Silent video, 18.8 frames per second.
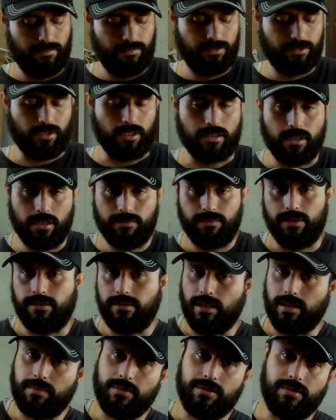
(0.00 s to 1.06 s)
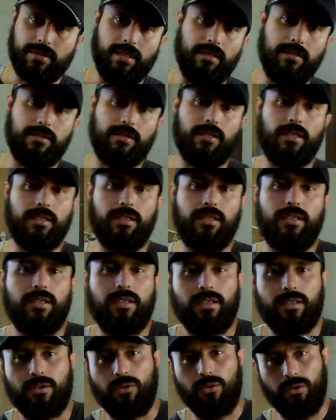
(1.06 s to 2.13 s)
Start off at 10%
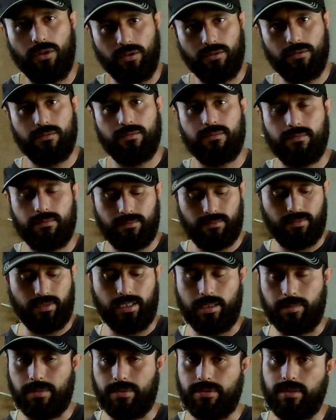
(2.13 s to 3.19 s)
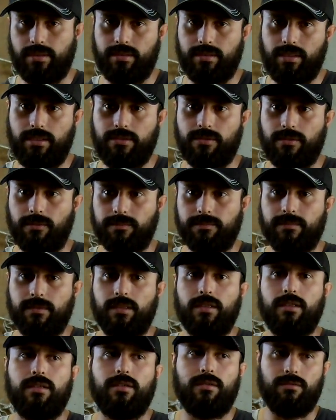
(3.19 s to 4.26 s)
oil, 90% diesel.
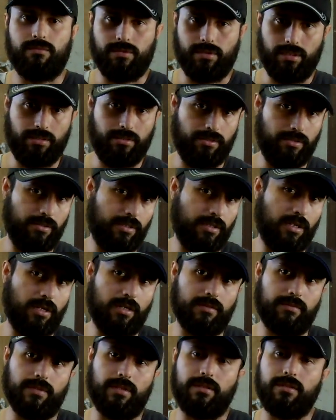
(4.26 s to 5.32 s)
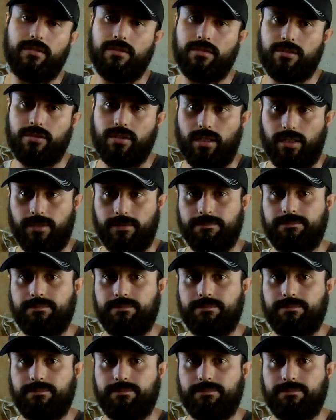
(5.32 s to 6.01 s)
Run it through your car, run it through your truck.